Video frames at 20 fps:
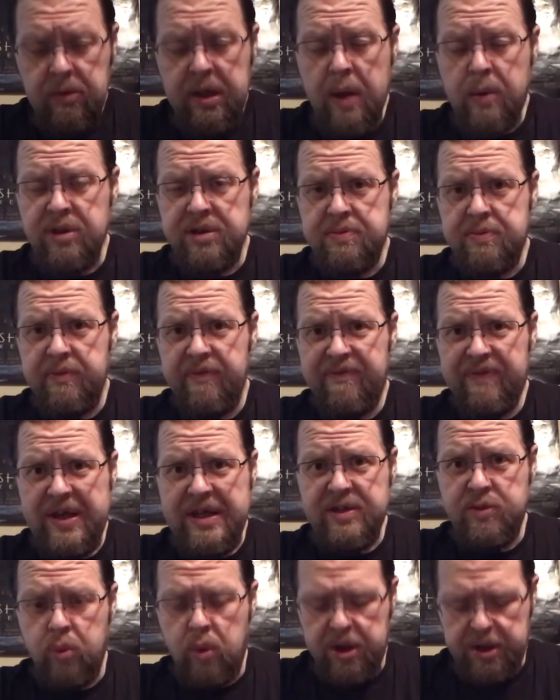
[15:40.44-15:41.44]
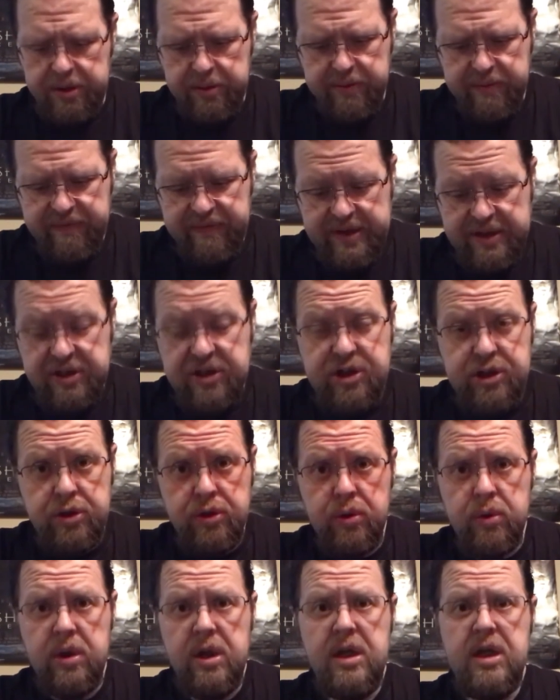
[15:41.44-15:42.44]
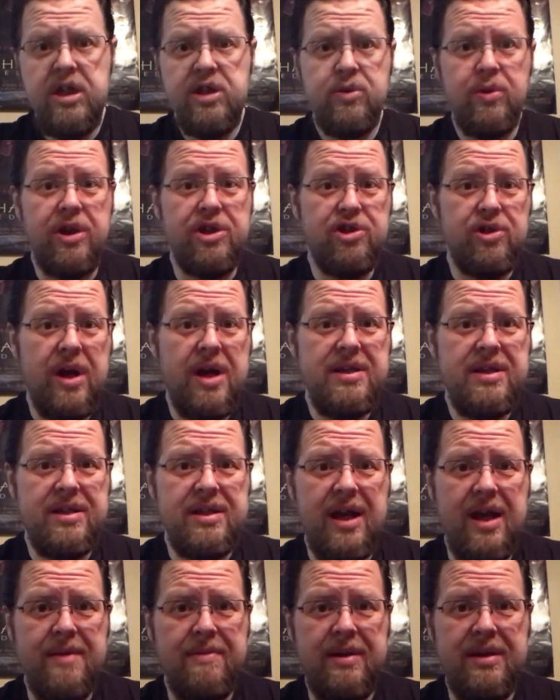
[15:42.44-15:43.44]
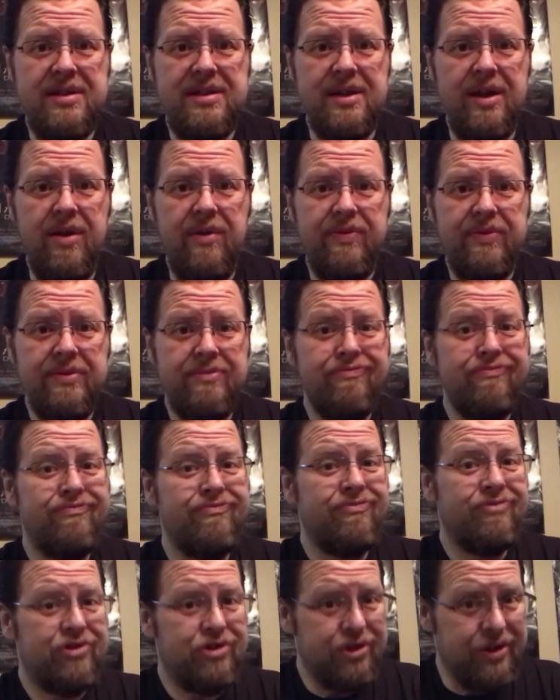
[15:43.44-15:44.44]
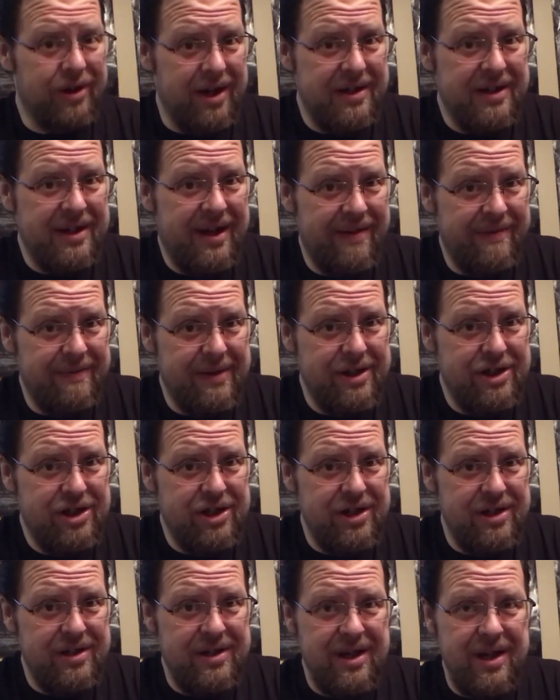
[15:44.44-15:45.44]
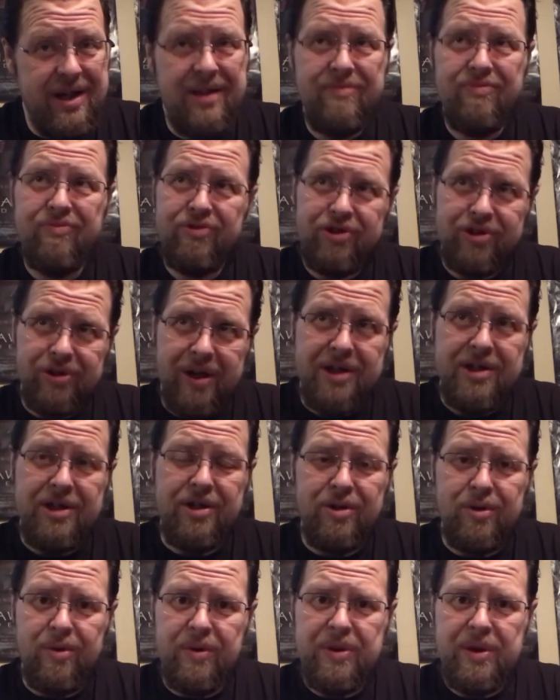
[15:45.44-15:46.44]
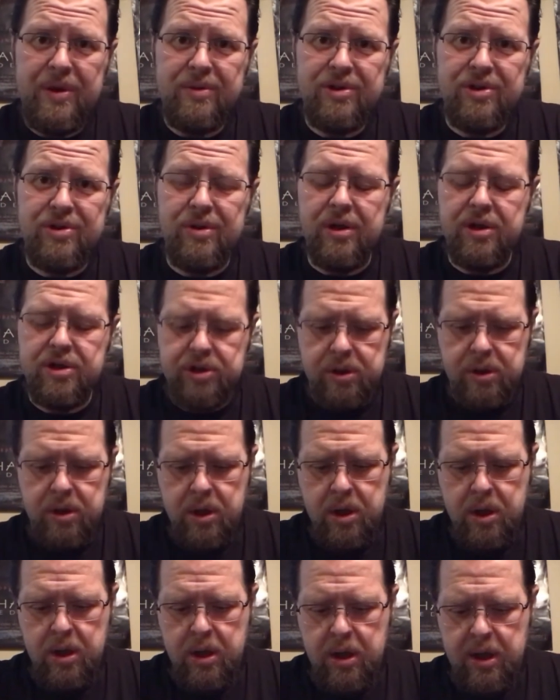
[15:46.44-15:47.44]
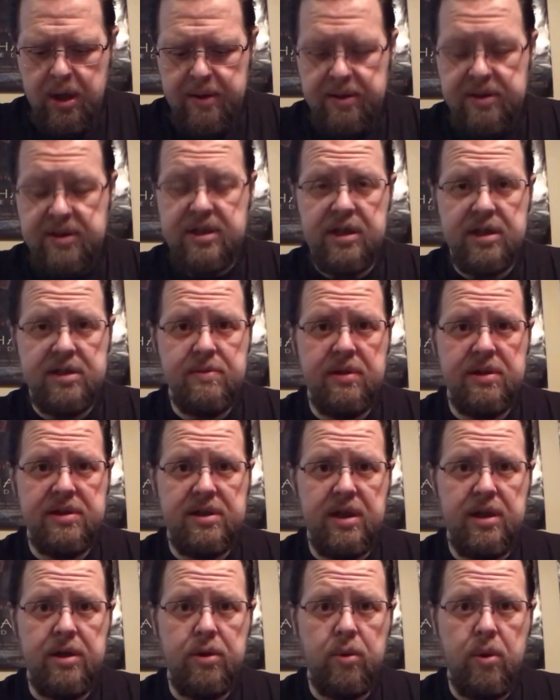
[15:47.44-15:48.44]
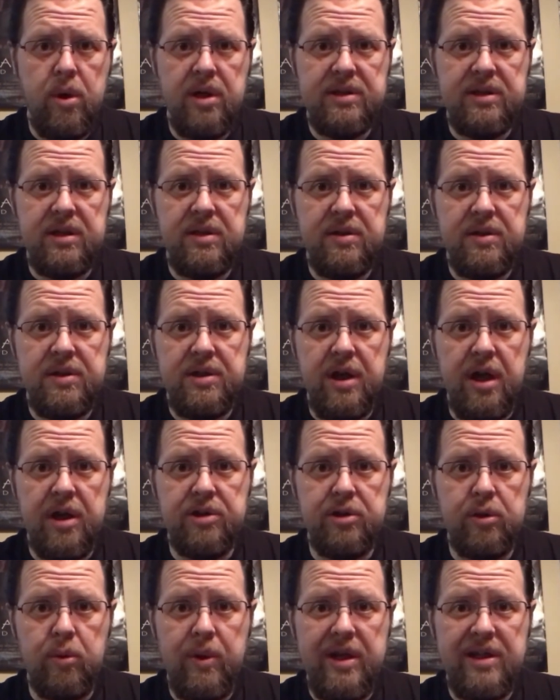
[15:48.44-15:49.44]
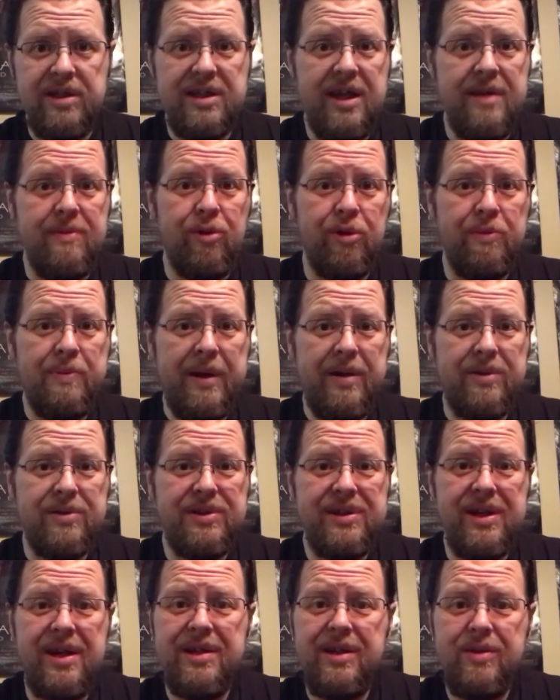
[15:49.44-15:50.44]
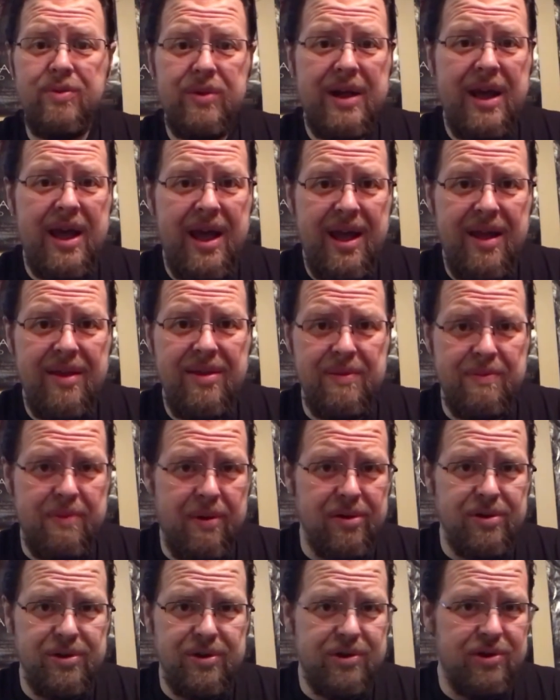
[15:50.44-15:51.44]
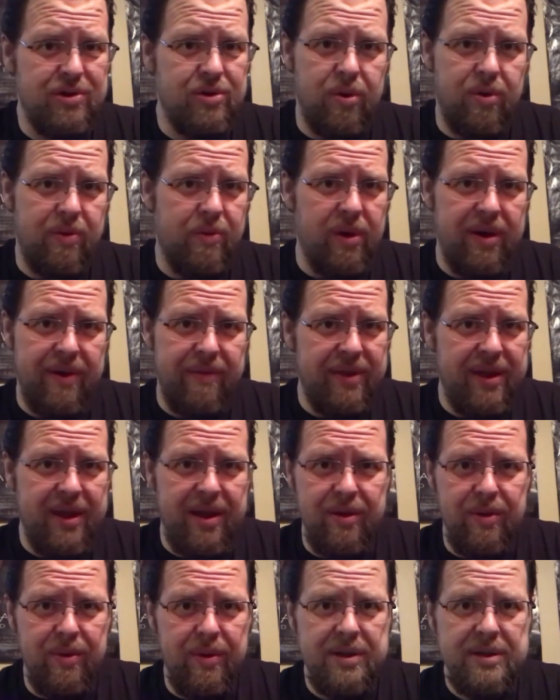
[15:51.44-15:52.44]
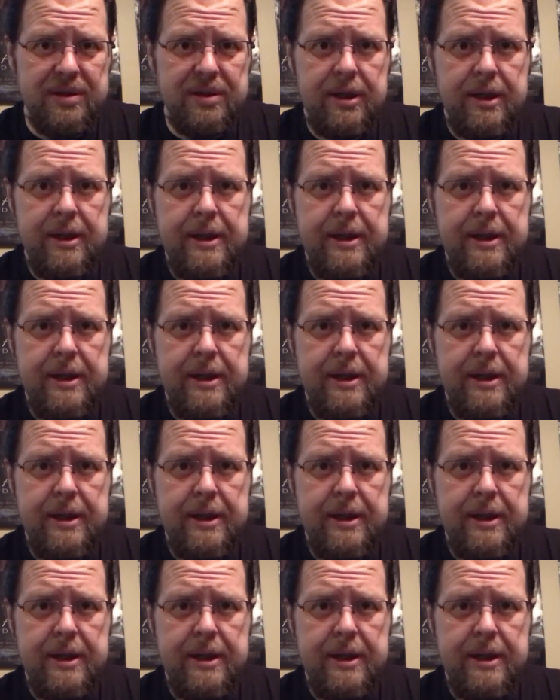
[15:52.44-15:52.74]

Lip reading: I was phase 1. Phase 2 is where I tried to diet myself, tried to have my cheat day, tried to do it without structure, and then 6 months later walked into the doctor weighing 10 more pounds than I did when I had the partial stroke, whatever the hell it was.